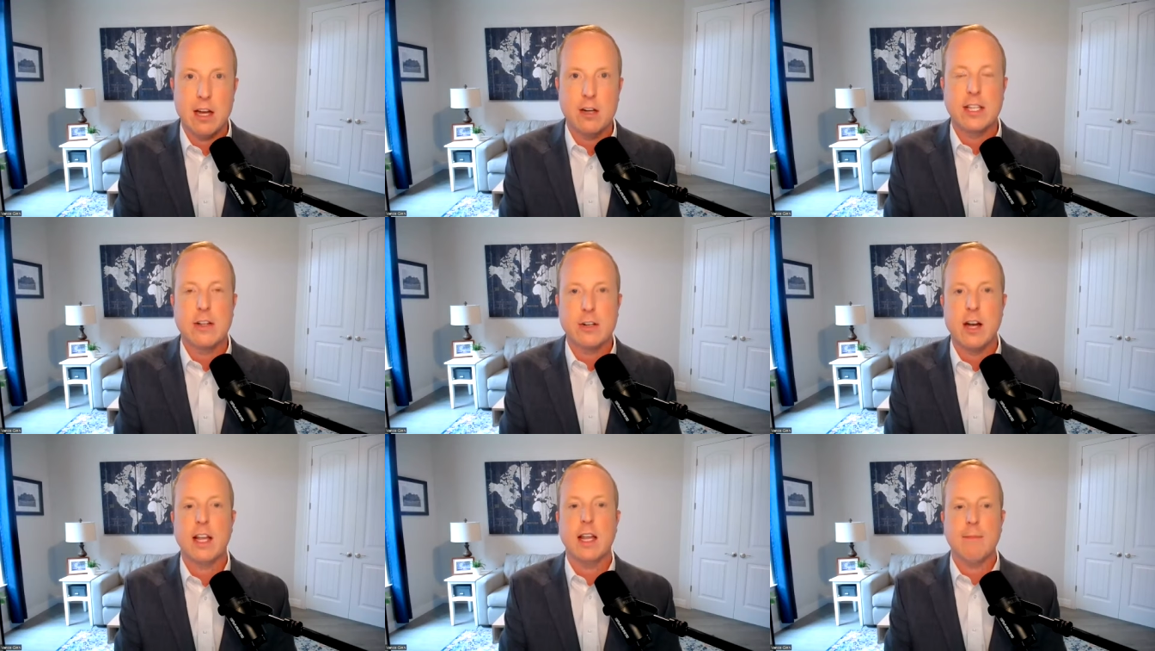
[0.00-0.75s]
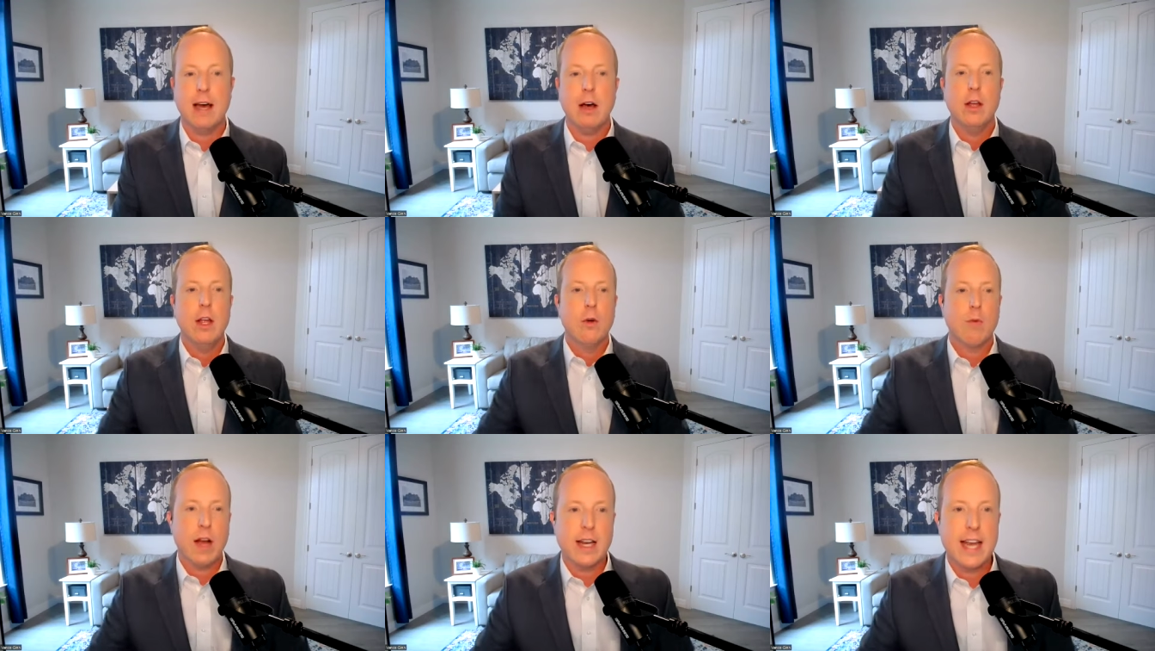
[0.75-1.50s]
dollars that they're talking about
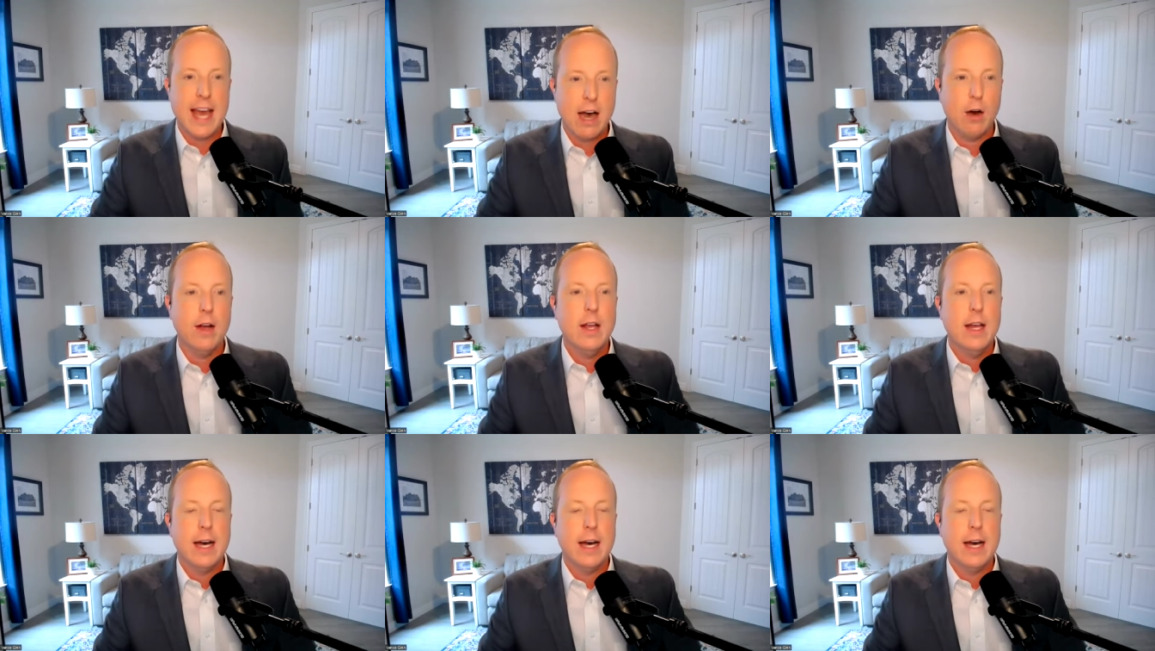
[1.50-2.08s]
right now.